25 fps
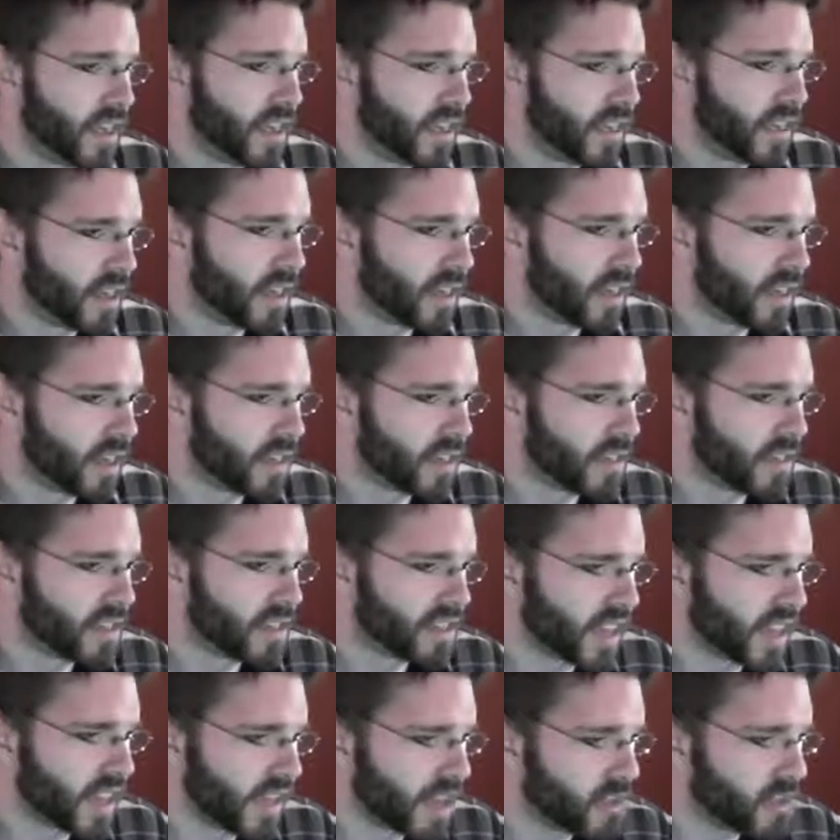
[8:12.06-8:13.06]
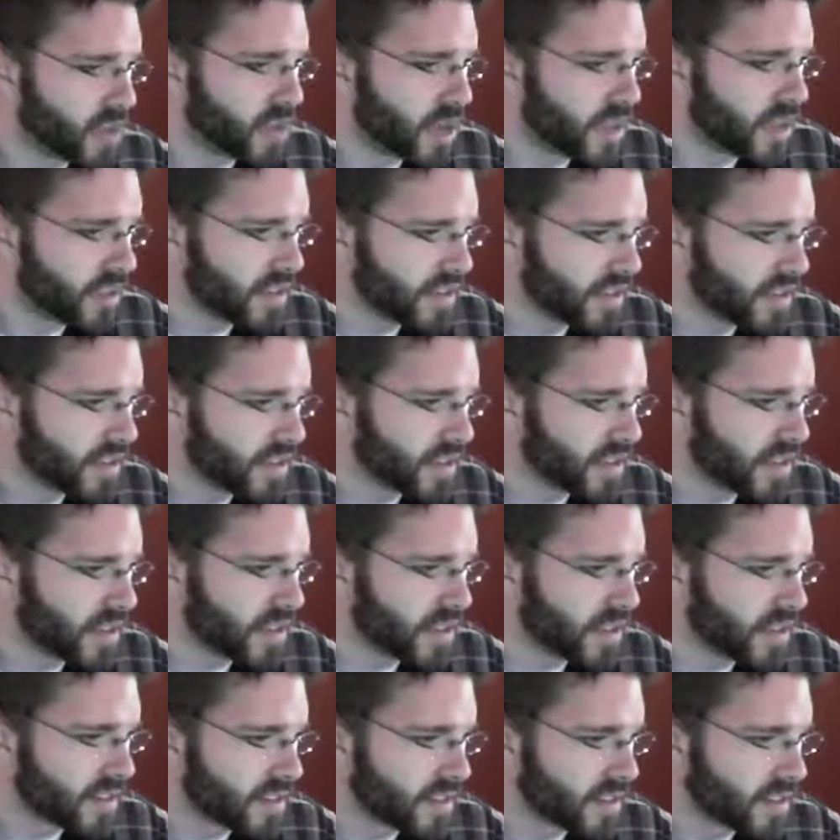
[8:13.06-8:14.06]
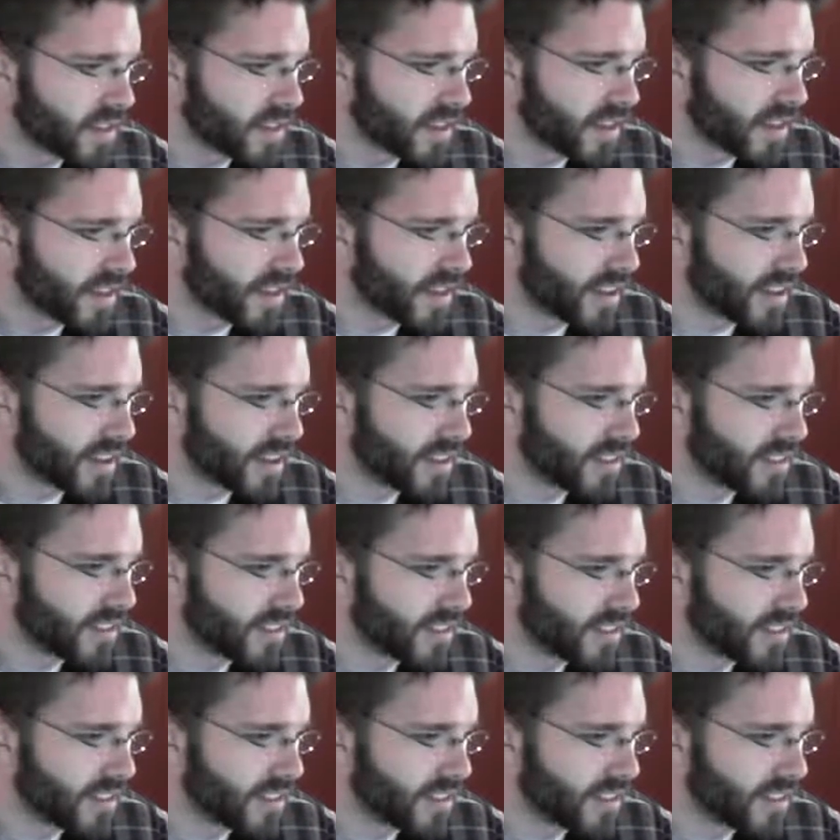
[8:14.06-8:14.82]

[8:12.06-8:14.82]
Uh, the second piece is uh,